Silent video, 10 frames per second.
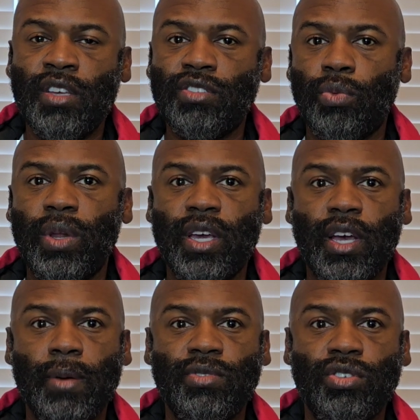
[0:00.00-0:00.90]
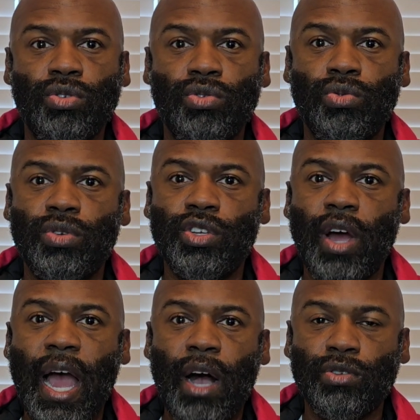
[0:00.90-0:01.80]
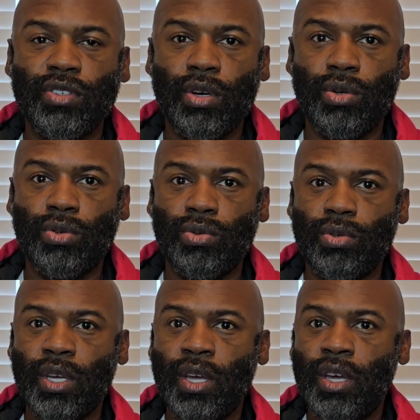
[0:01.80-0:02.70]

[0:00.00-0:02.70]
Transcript: So when it comes to your household